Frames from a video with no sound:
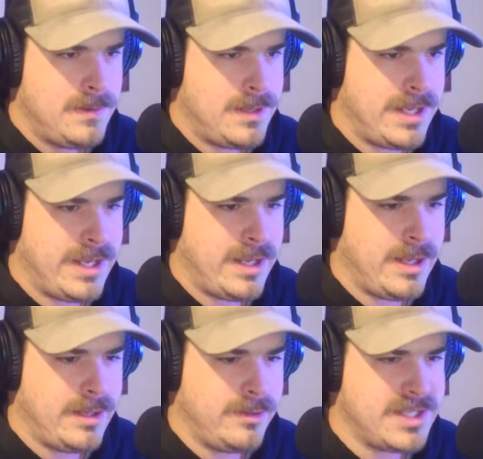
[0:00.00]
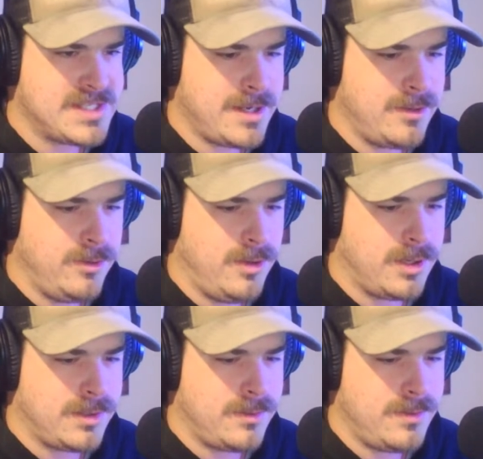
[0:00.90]
And let's take a
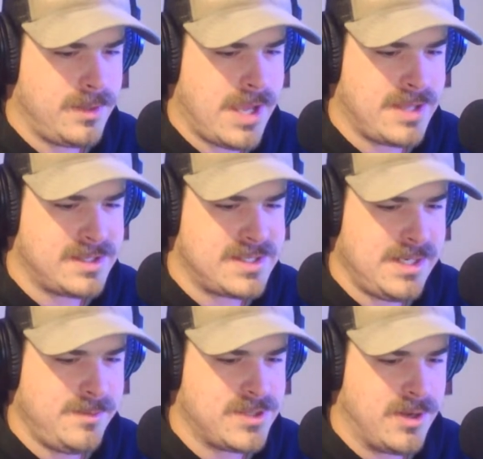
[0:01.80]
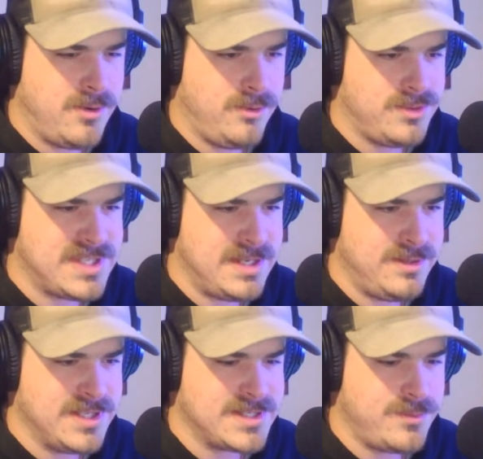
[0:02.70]
look at the team totals
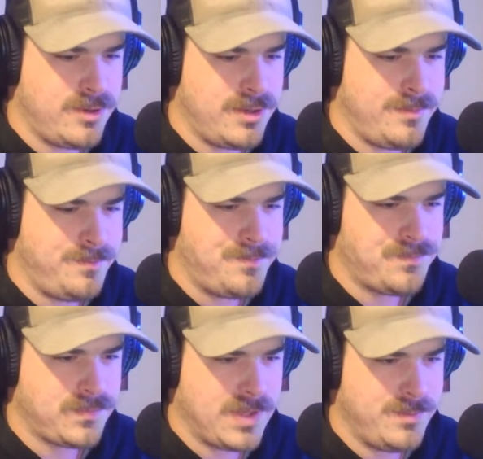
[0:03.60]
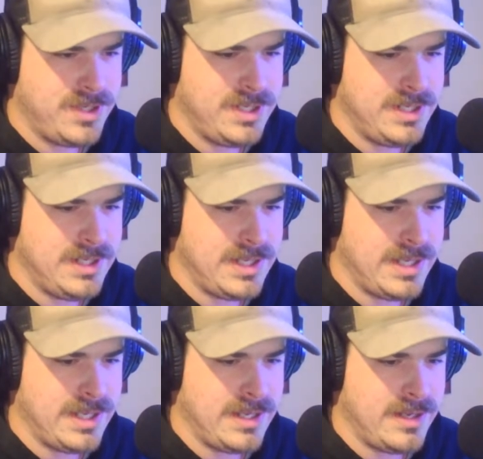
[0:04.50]
in this one. Me
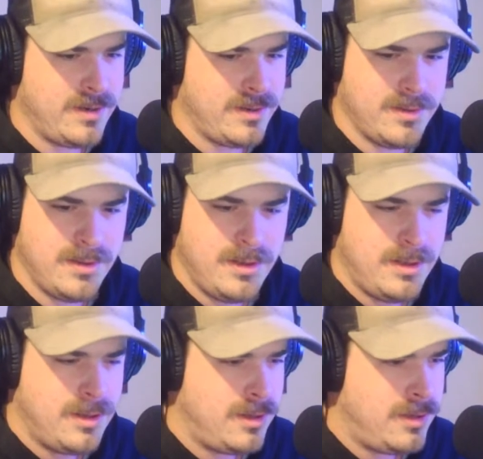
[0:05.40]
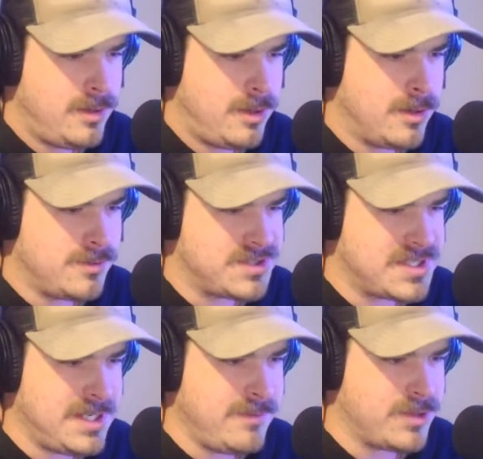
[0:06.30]
and Uncle
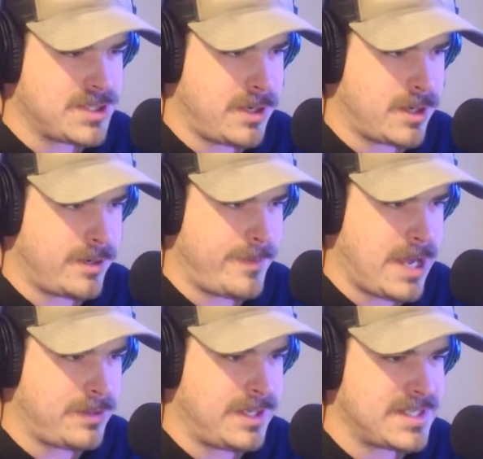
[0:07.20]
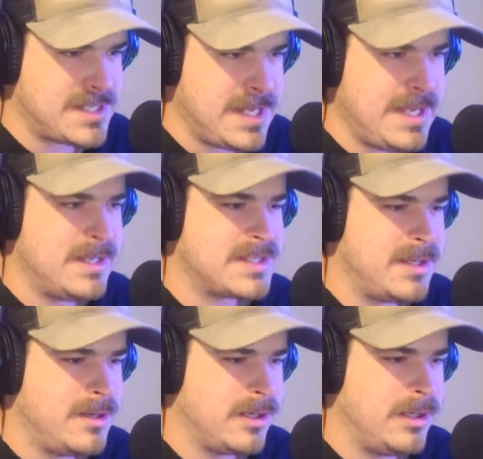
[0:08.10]
Steve were talking about this. He is
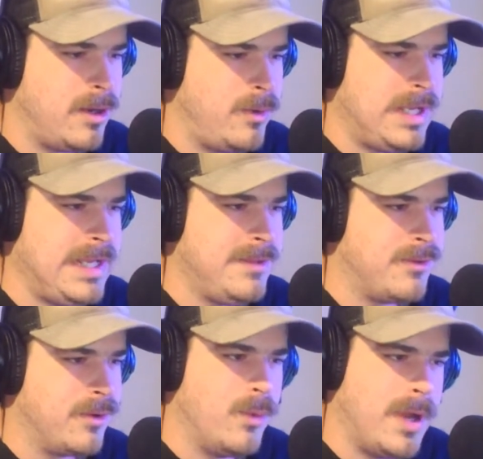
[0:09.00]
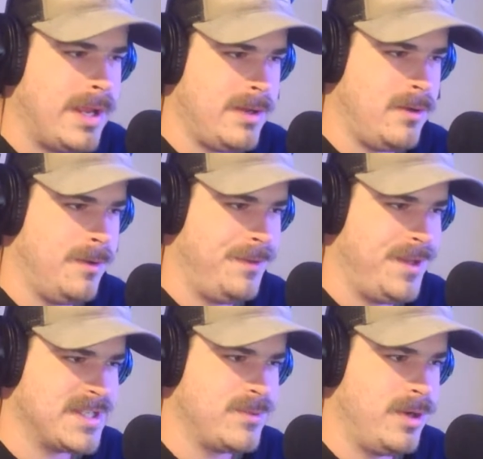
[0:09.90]
going to go either way on
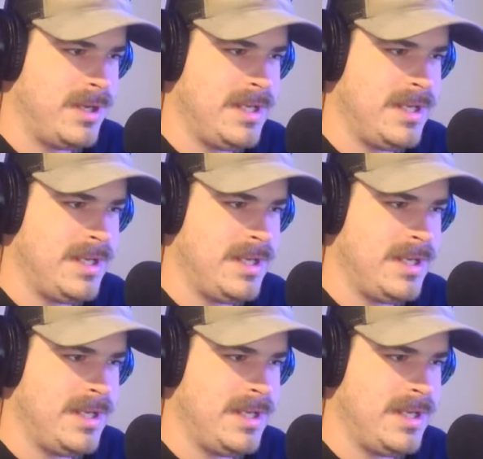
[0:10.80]
this one.